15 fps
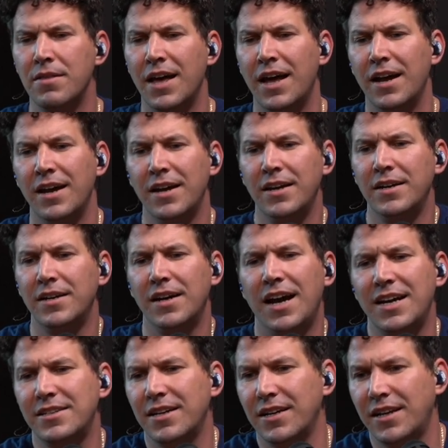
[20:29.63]
that
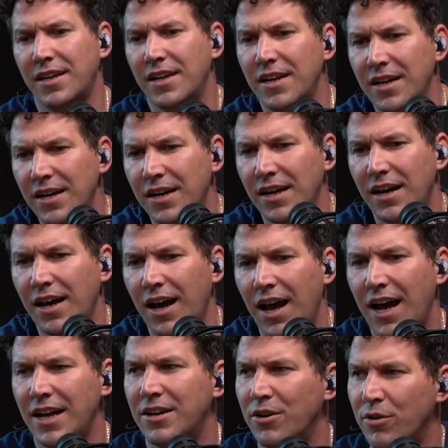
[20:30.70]
as a eh,
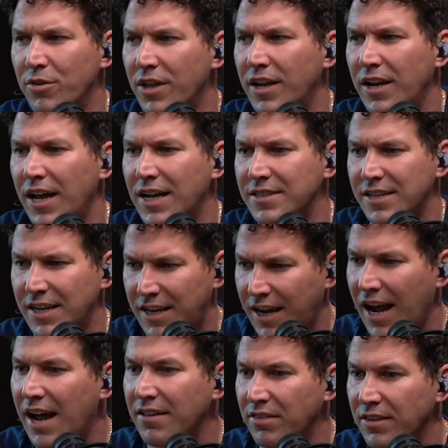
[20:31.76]
i know that as a
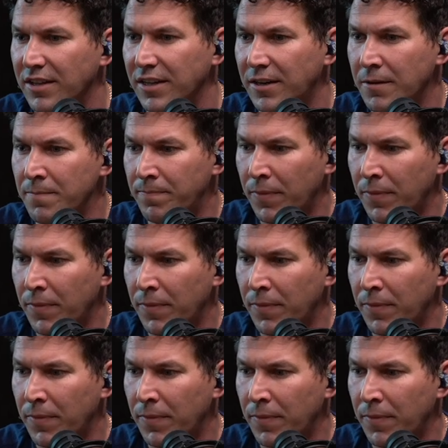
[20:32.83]
catholic